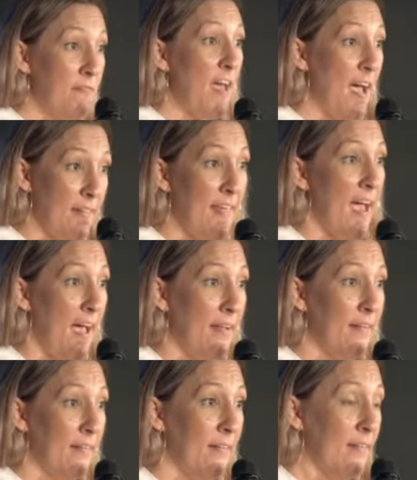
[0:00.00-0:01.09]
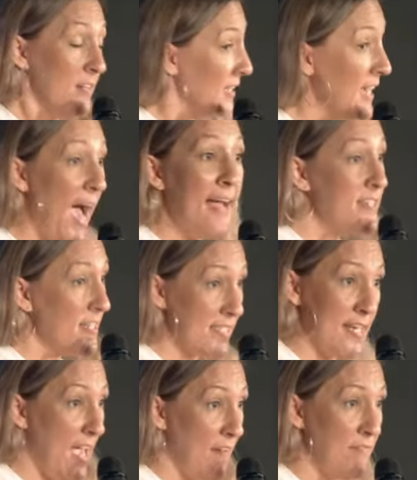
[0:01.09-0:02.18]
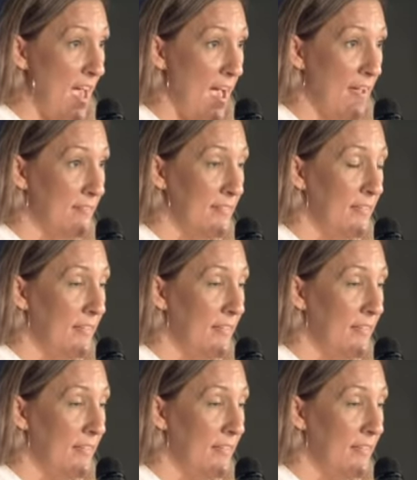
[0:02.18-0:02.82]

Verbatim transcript: have had that. God doesn't have that.